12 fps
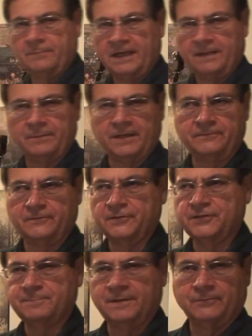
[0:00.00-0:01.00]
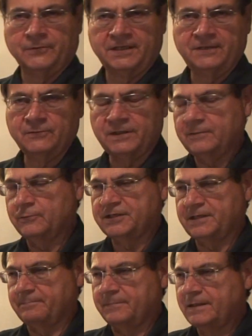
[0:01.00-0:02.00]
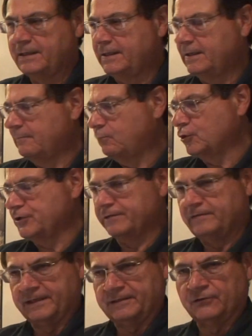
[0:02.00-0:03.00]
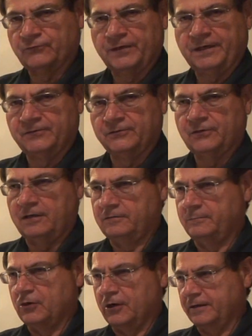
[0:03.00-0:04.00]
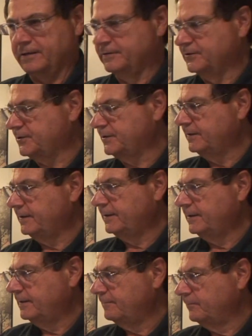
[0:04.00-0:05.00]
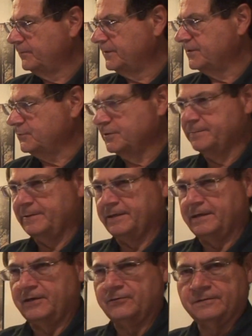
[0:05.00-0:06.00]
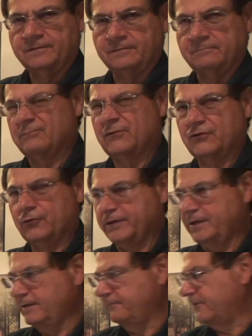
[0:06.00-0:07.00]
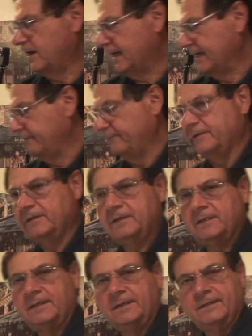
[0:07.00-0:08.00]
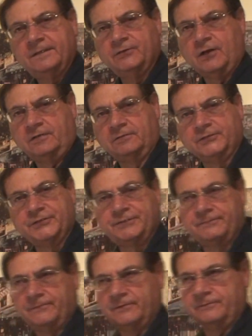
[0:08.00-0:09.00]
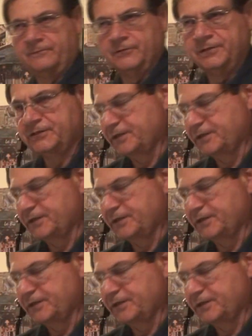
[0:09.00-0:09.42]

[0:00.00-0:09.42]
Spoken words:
I paid for this memory. It was up pushing like the $300 mark, and this was about $135 for this